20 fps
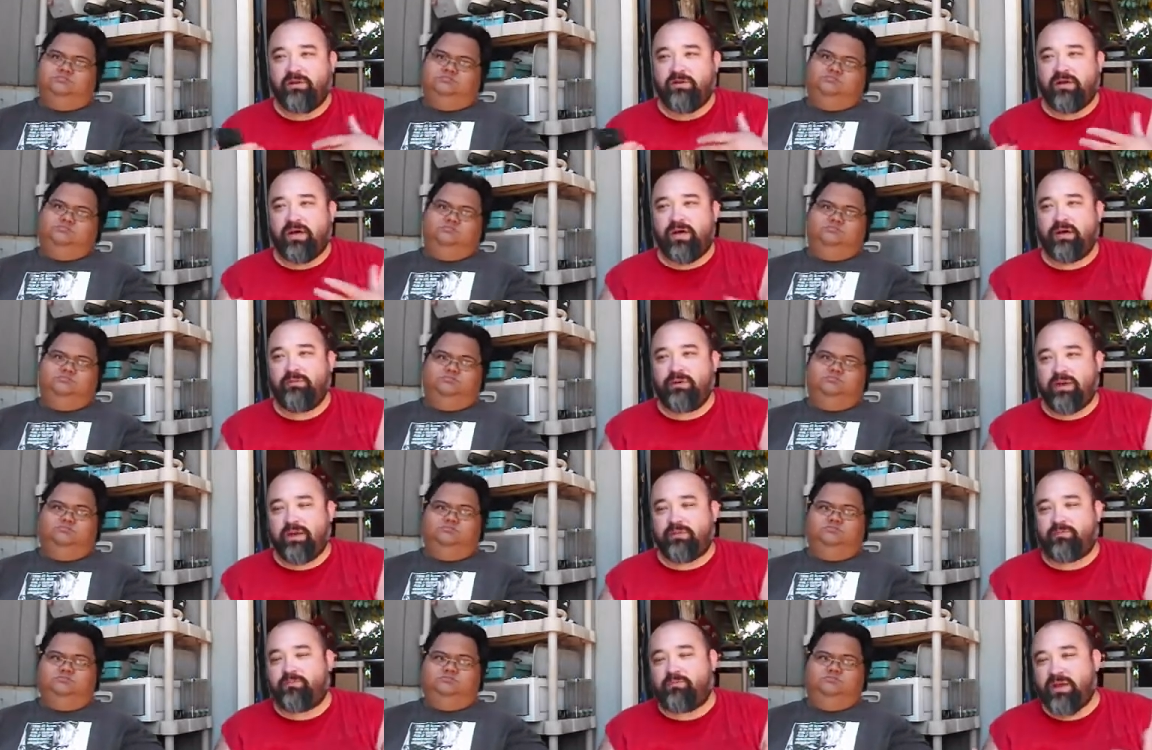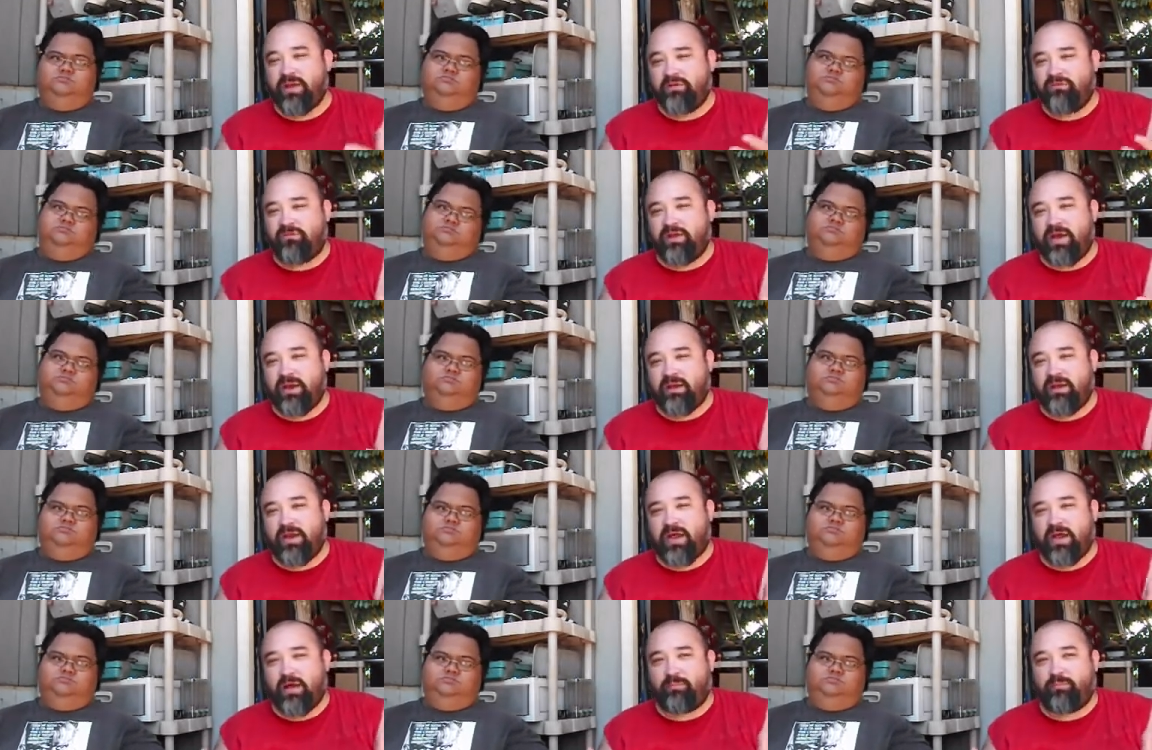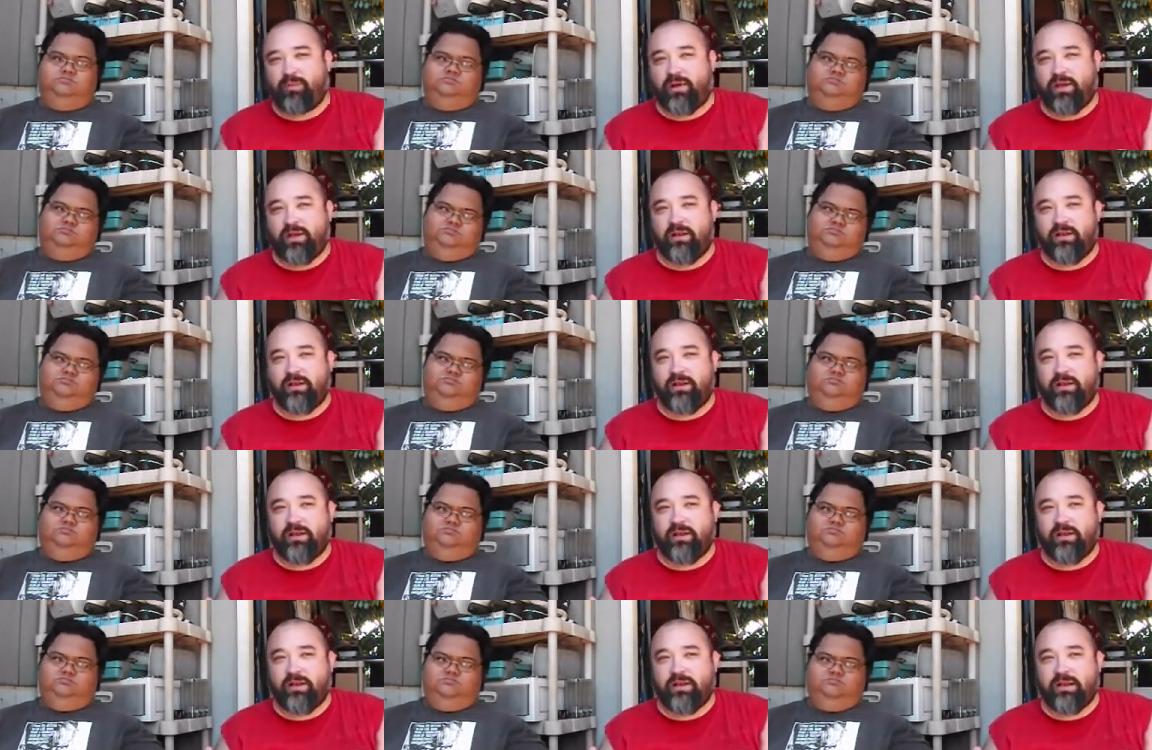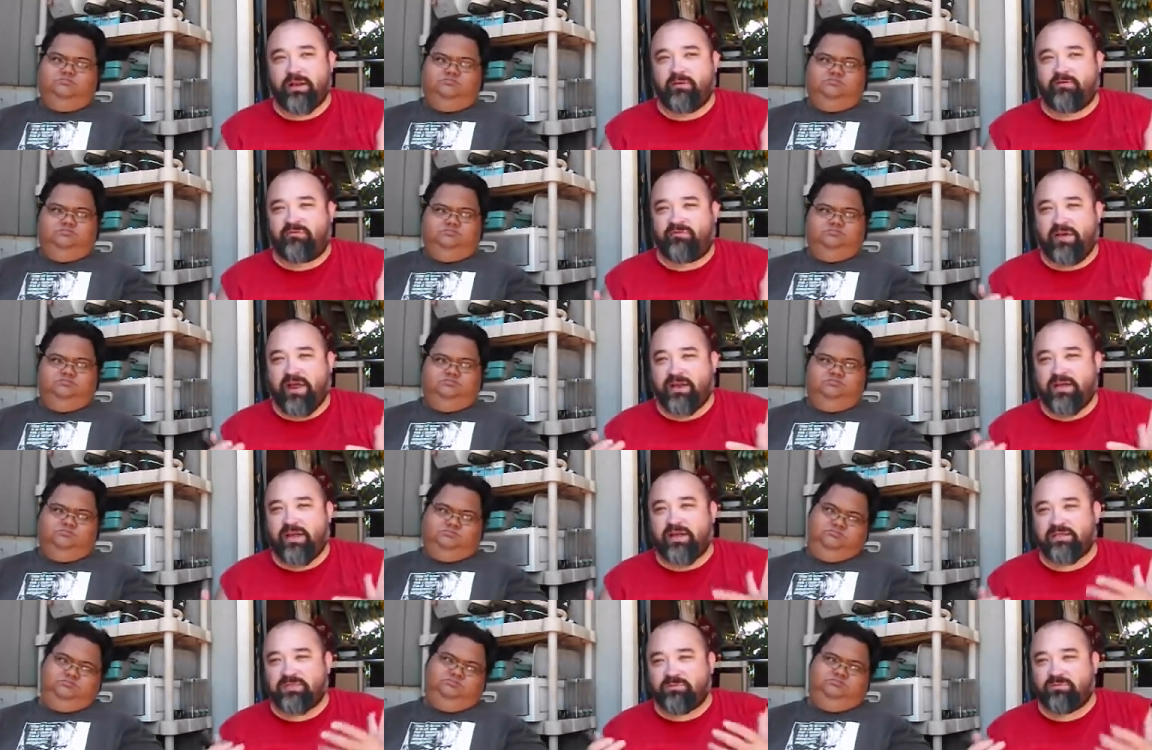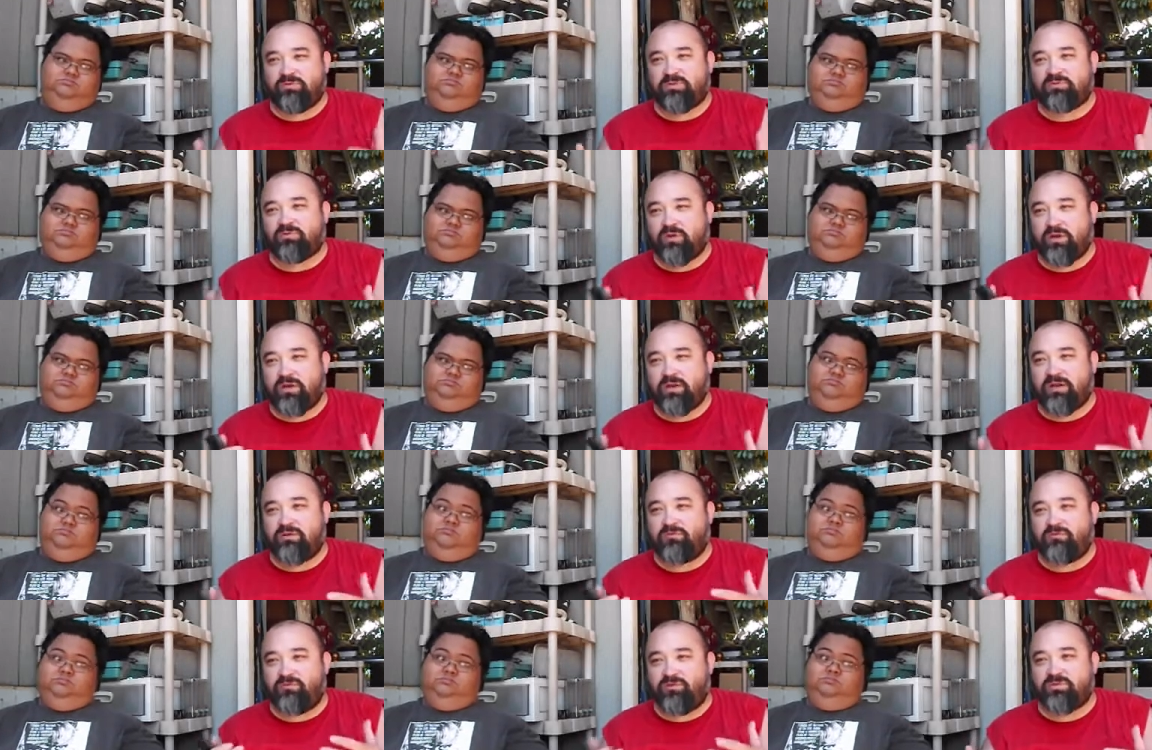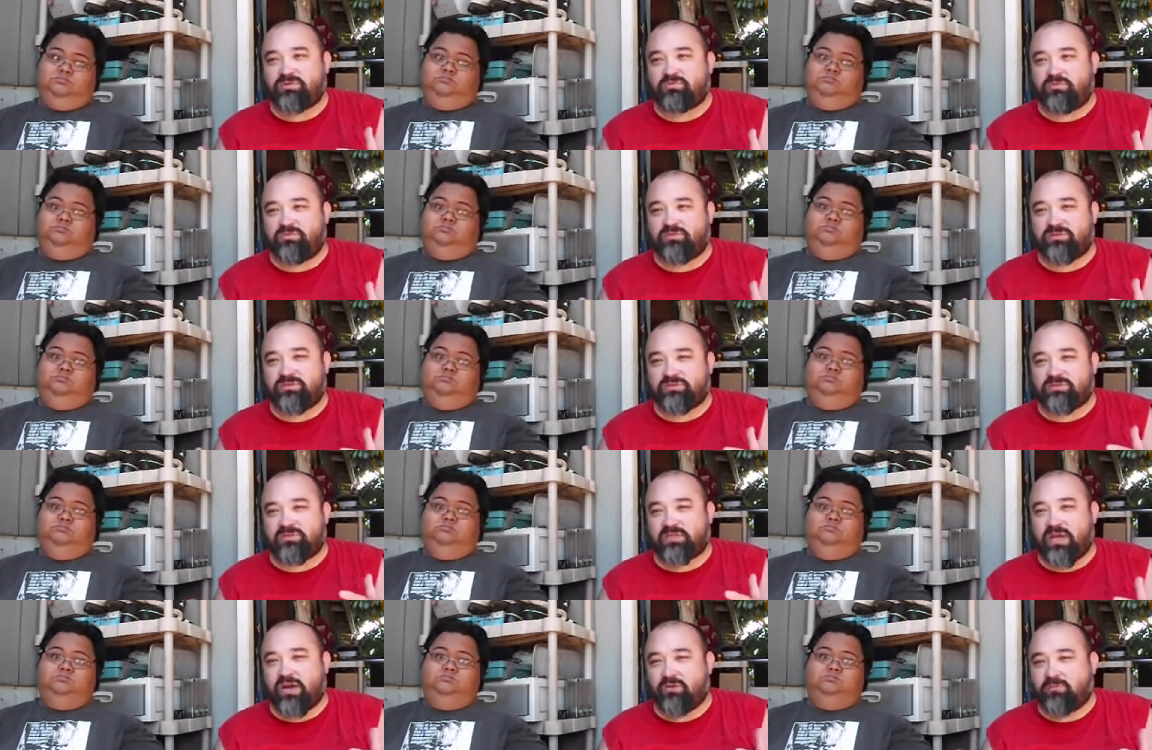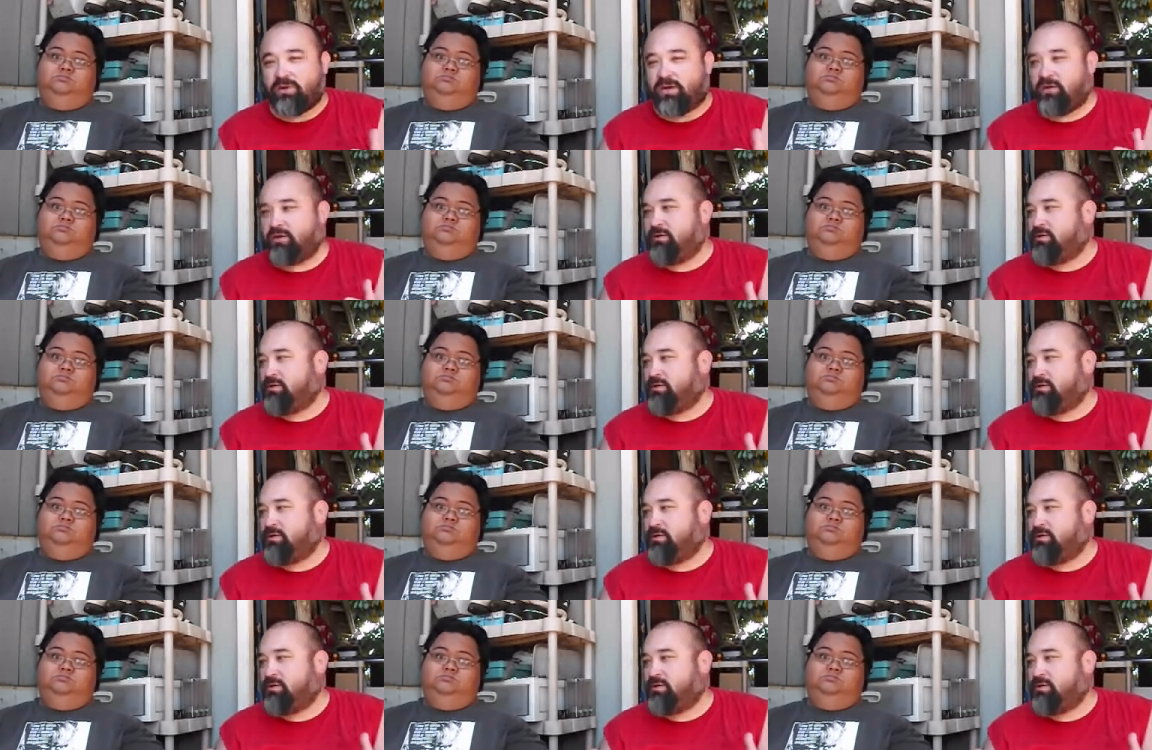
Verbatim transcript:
Speaker 1: a I'm not a big fan, uh, but Phantasm was one of the first movies to scare me.